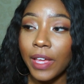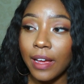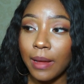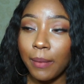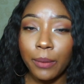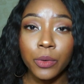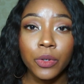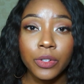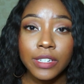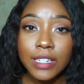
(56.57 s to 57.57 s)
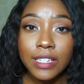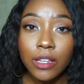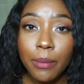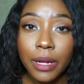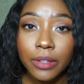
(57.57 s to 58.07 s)
I won't go into
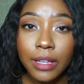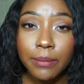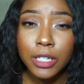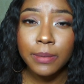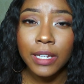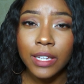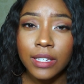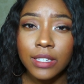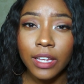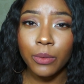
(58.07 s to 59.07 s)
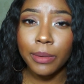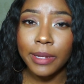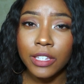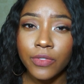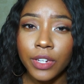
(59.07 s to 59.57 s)
detail about them just because I don't want to
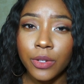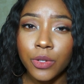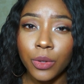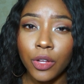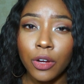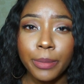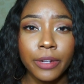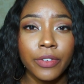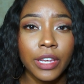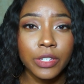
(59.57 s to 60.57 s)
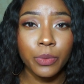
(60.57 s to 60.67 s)
make this video too long, but if you guys